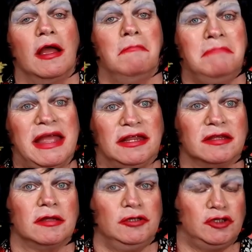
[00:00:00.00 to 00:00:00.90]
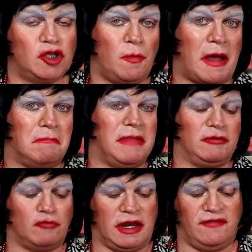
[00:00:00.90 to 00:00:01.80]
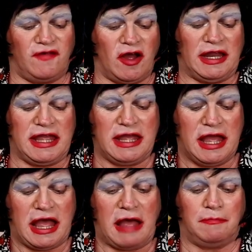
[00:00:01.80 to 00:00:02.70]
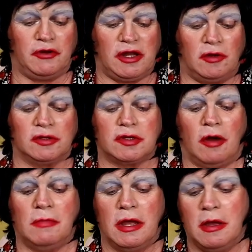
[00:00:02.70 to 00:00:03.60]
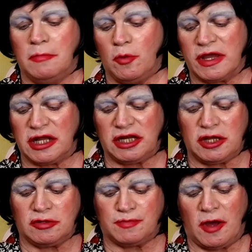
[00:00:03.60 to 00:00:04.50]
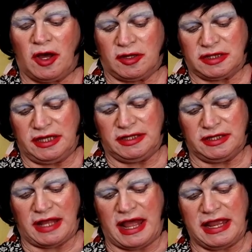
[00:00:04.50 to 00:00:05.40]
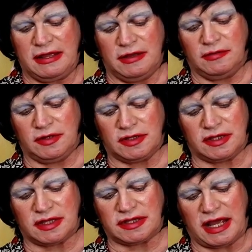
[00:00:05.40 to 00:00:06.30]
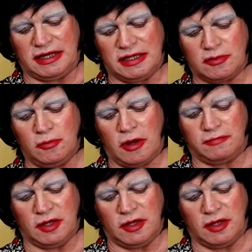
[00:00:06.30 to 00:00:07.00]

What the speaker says: mint. You chop up mint really finely and put it on top. But we're going to use parsley today, because as I said, it's all I've